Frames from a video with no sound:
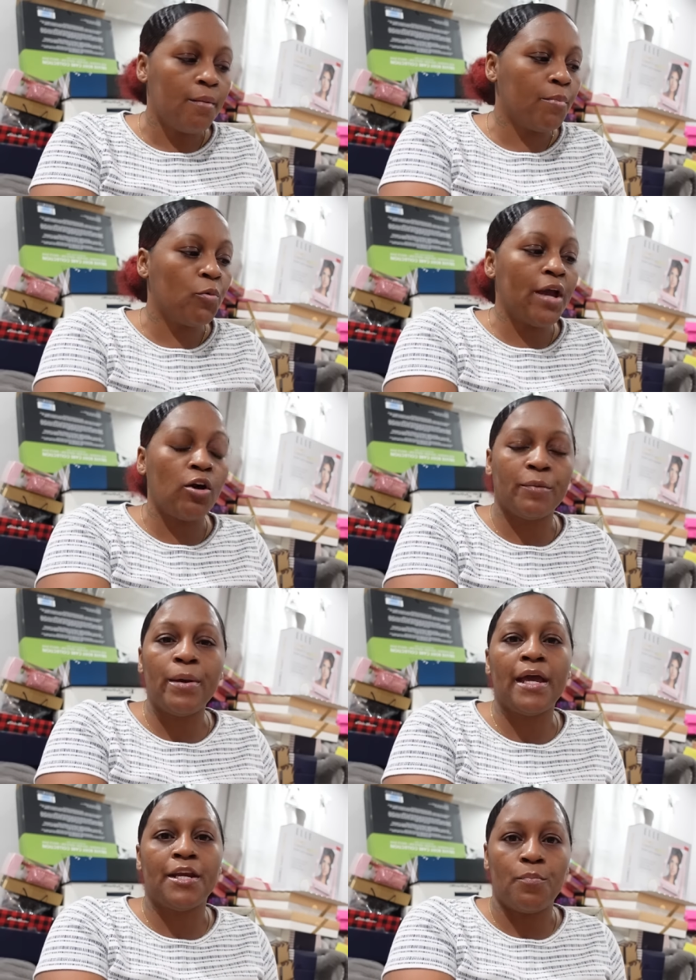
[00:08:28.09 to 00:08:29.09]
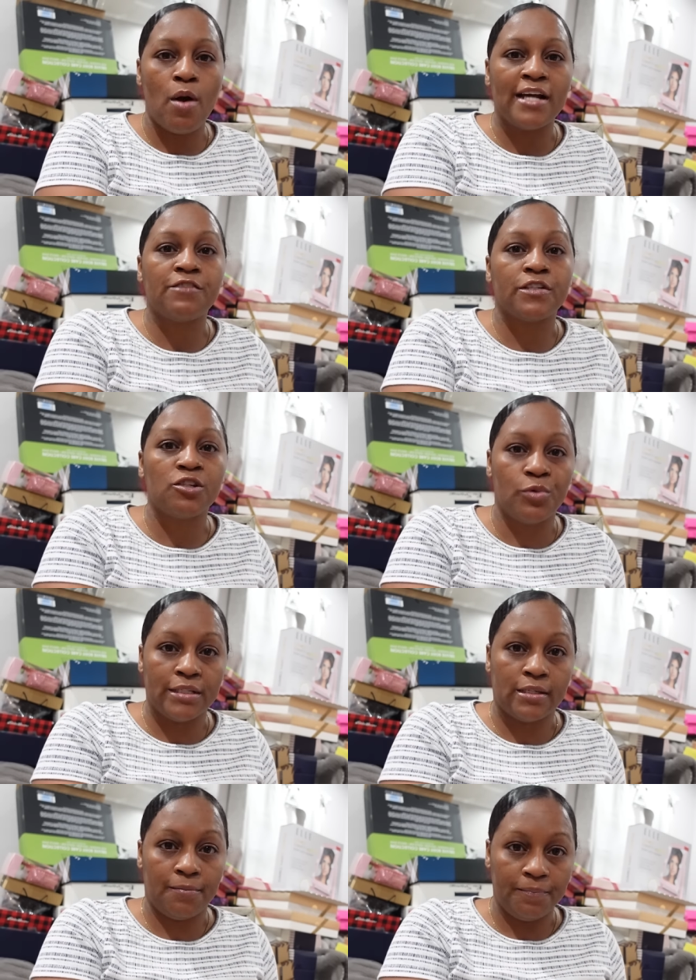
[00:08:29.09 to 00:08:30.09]
but we only paying the price for
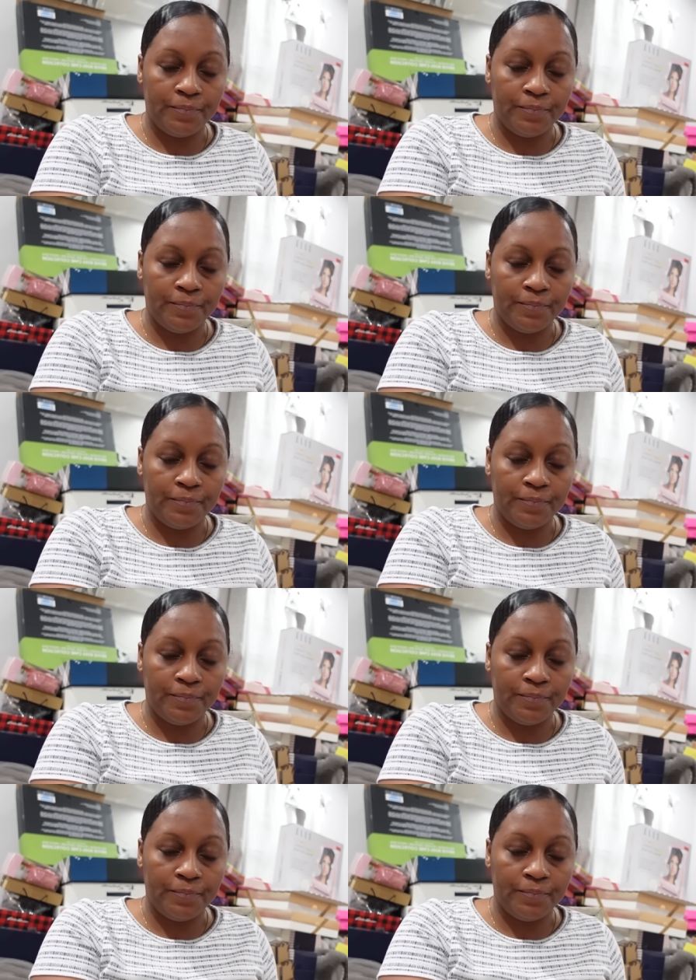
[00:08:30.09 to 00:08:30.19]
20.